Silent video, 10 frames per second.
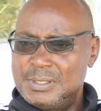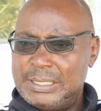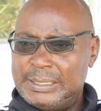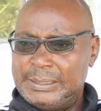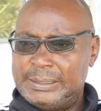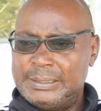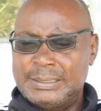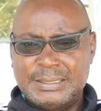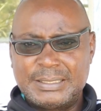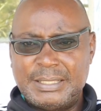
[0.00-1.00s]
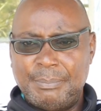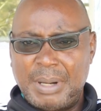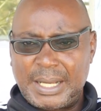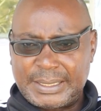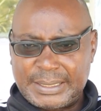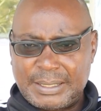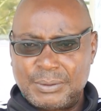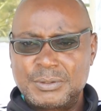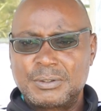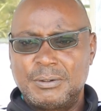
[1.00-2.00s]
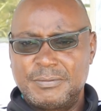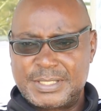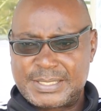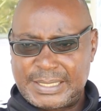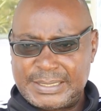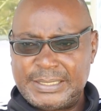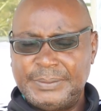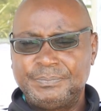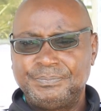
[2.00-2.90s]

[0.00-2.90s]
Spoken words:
the background of the study.